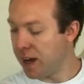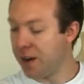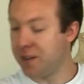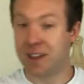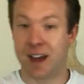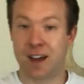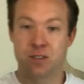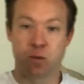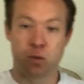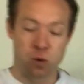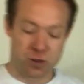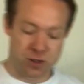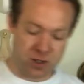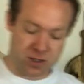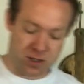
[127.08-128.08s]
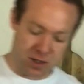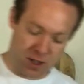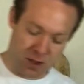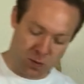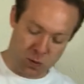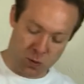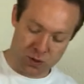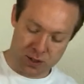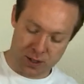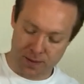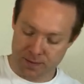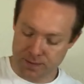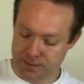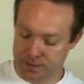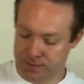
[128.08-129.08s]
is add the water to this water,
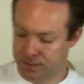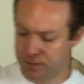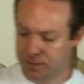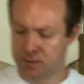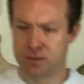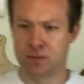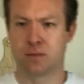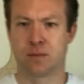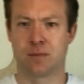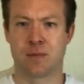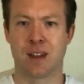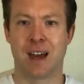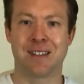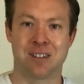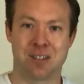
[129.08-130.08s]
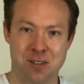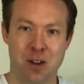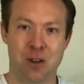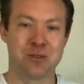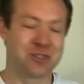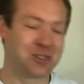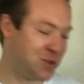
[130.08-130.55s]
add the salt to the